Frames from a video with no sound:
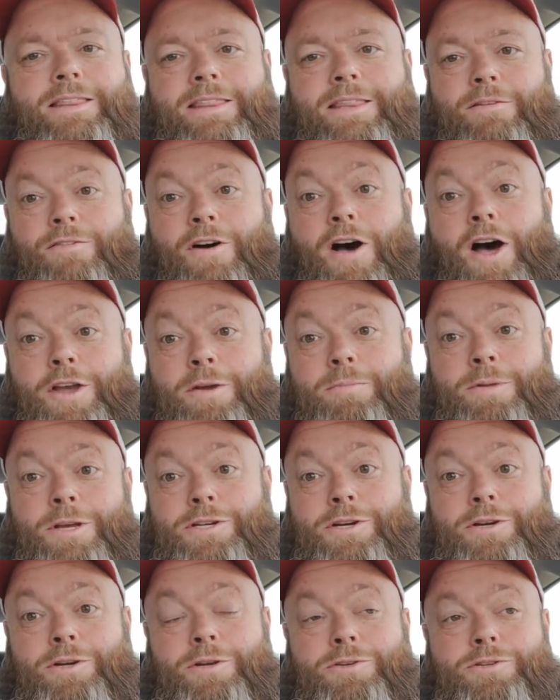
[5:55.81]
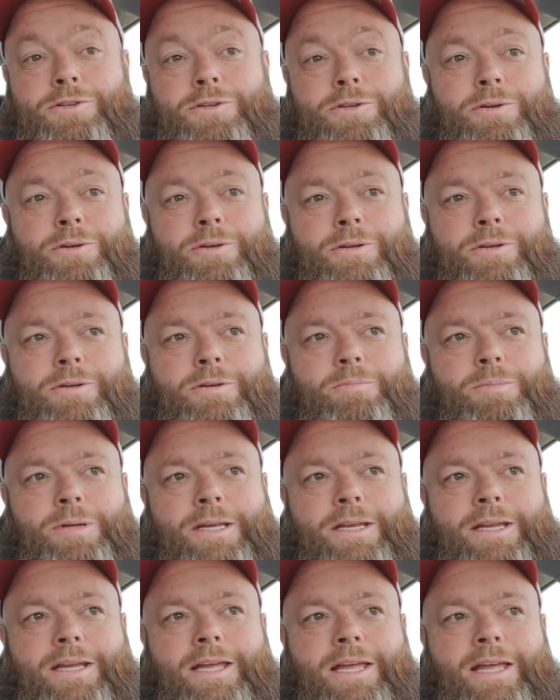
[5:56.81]
the volume that you're used to,
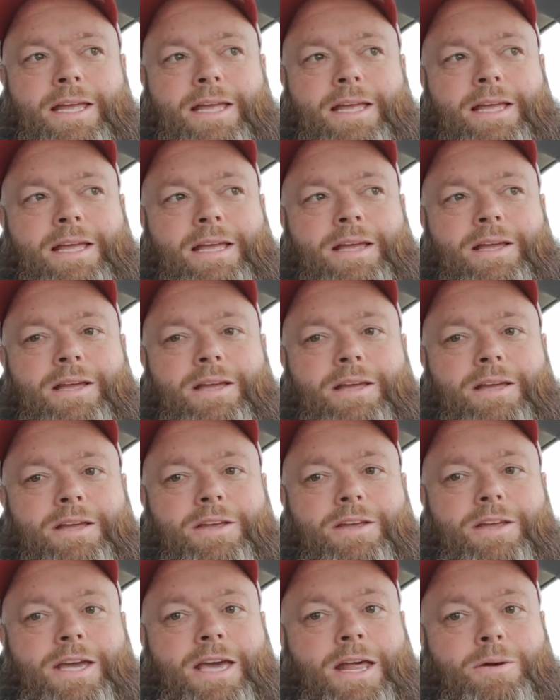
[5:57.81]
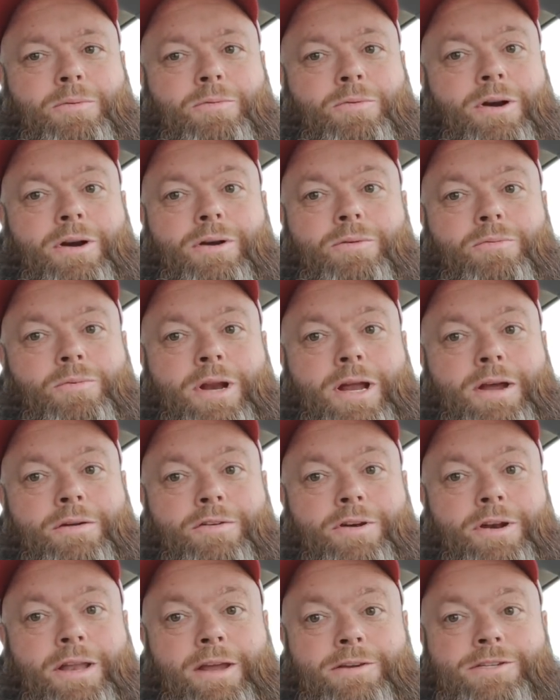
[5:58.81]
but you got to work.
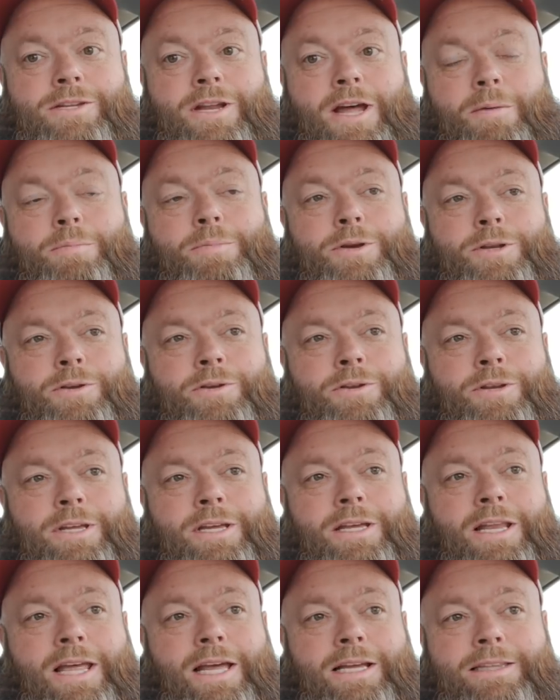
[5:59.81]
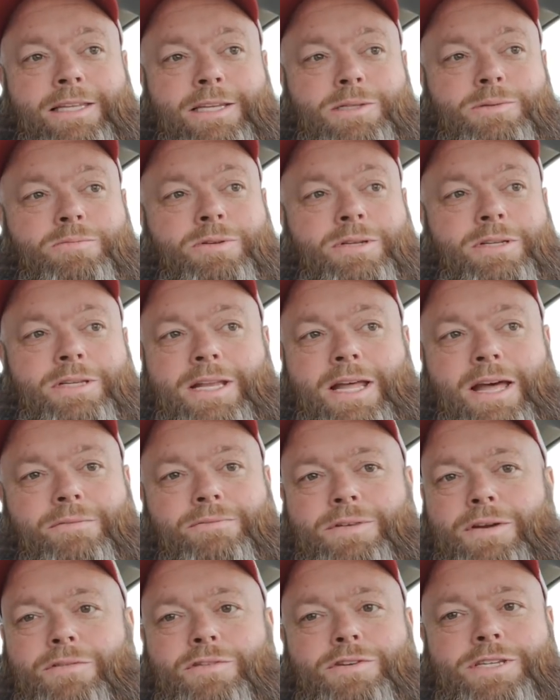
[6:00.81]
Whenever there's an opportunity like this one that
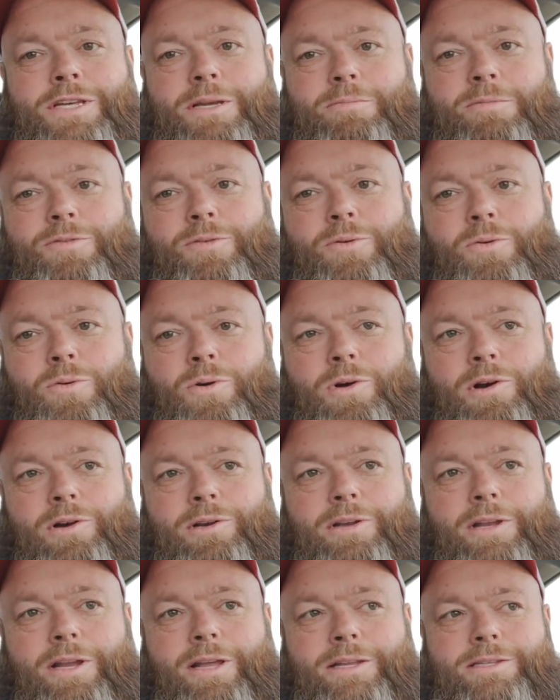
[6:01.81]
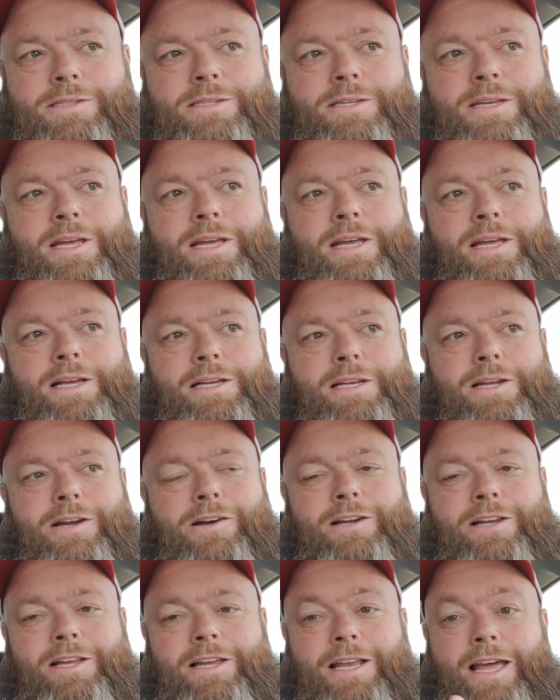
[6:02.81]
I've never seen before, that's
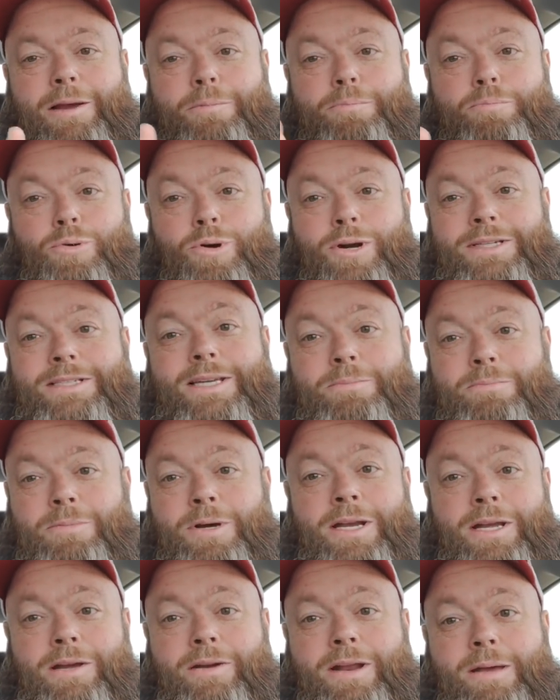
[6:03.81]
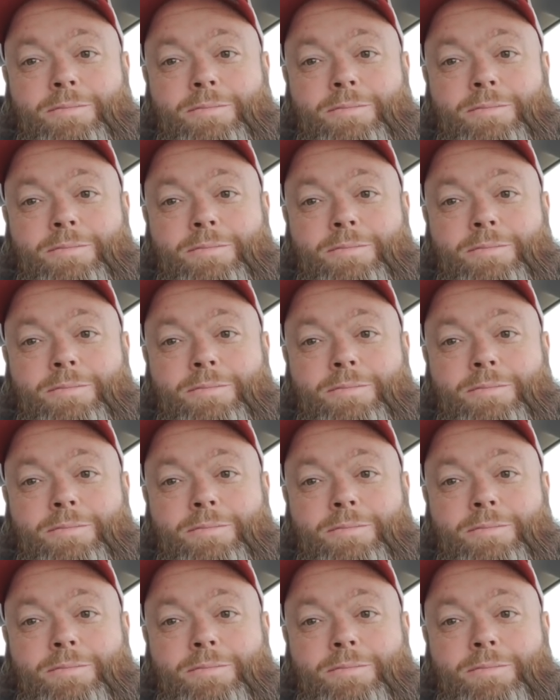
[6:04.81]
literally like printing money on